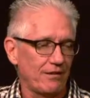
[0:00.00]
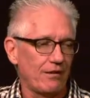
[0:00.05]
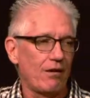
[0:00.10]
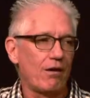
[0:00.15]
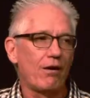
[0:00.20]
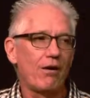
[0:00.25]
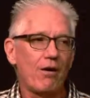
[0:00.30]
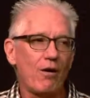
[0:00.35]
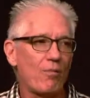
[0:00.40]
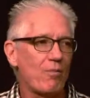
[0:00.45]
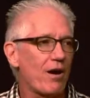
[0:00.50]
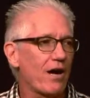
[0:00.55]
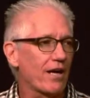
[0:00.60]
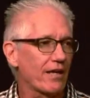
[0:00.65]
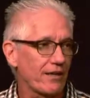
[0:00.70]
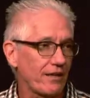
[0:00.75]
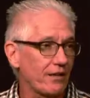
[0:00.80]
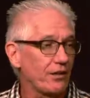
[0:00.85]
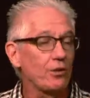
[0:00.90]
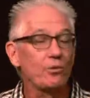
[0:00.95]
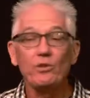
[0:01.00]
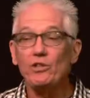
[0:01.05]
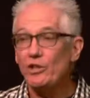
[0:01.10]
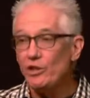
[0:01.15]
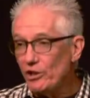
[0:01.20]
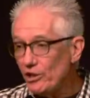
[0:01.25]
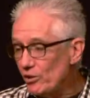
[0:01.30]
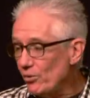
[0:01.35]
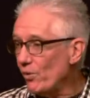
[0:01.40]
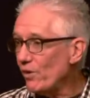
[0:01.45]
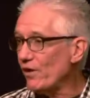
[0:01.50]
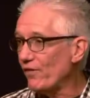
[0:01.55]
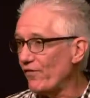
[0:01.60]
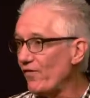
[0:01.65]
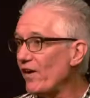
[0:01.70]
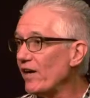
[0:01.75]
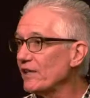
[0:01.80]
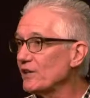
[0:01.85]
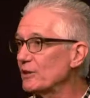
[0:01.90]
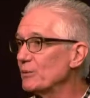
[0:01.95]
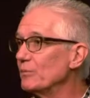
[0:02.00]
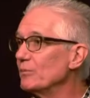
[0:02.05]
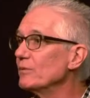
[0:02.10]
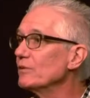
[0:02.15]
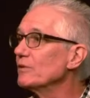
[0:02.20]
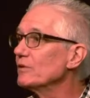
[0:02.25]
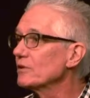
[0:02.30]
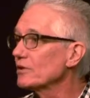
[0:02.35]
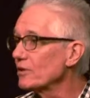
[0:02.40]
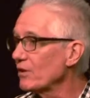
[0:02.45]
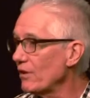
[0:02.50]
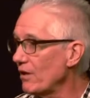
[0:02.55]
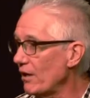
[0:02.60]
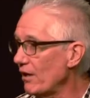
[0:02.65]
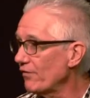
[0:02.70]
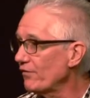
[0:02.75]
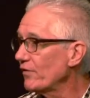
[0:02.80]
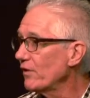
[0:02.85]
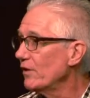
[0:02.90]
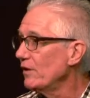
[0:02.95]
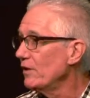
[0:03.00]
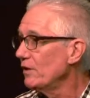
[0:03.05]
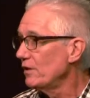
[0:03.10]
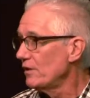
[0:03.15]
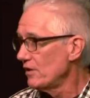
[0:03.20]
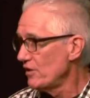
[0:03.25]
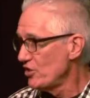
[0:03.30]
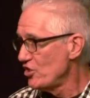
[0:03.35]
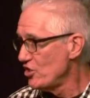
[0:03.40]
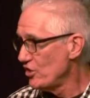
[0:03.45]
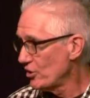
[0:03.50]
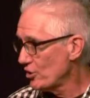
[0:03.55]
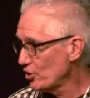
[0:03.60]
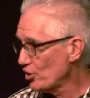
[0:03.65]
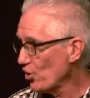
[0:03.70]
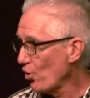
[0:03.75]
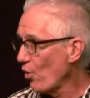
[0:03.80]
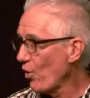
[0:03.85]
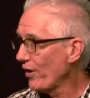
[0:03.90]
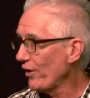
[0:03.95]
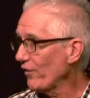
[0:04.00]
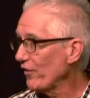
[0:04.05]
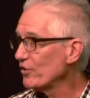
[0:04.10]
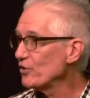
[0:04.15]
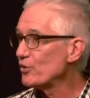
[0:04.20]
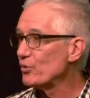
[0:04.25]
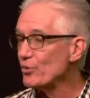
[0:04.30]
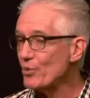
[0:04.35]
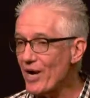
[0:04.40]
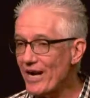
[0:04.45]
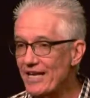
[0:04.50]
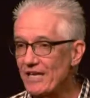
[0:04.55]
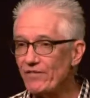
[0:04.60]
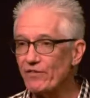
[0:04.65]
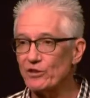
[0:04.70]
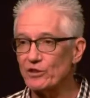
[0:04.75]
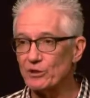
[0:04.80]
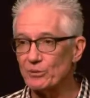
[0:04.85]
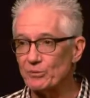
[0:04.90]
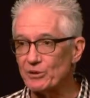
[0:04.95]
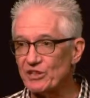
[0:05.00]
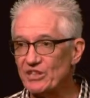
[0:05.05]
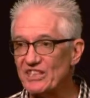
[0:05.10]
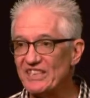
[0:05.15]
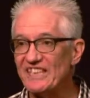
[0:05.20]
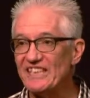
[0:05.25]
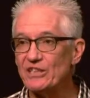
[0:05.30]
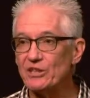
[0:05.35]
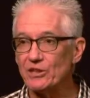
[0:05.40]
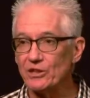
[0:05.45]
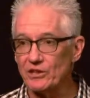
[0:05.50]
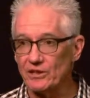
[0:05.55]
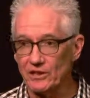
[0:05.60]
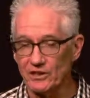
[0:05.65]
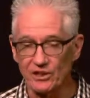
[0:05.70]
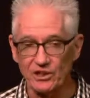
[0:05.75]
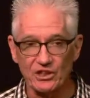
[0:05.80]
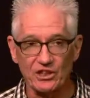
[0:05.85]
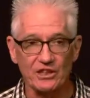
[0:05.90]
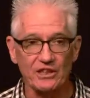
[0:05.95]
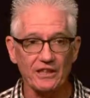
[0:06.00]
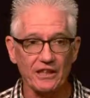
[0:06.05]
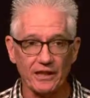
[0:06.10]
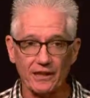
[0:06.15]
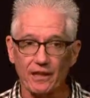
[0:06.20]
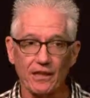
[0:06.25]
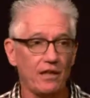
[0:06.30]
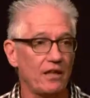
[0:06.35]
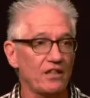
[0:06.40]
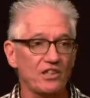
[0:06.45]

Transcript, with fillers: Oh my, you, you want to find some soft soil that's ready for some seeds to stick.